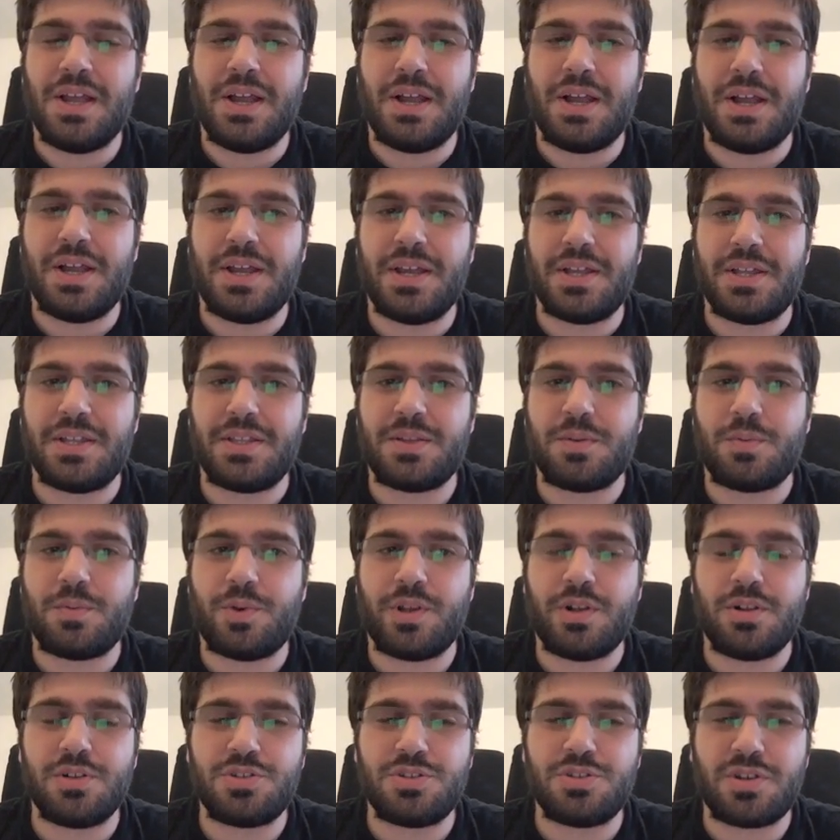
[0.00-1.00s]
And
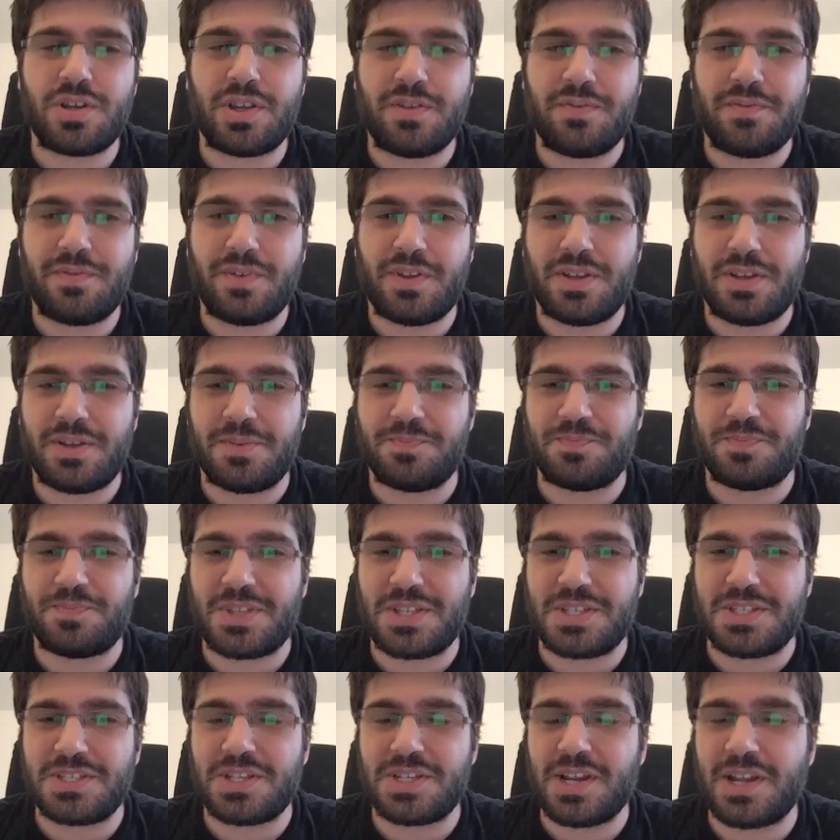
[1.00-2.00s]
we also have
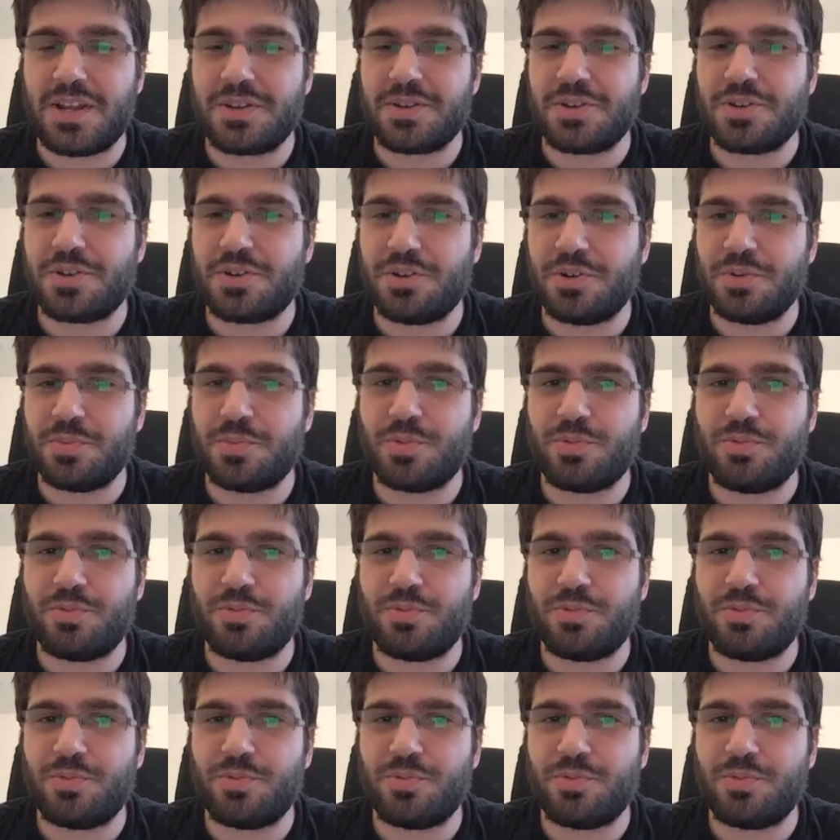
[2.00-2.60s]
a Slack group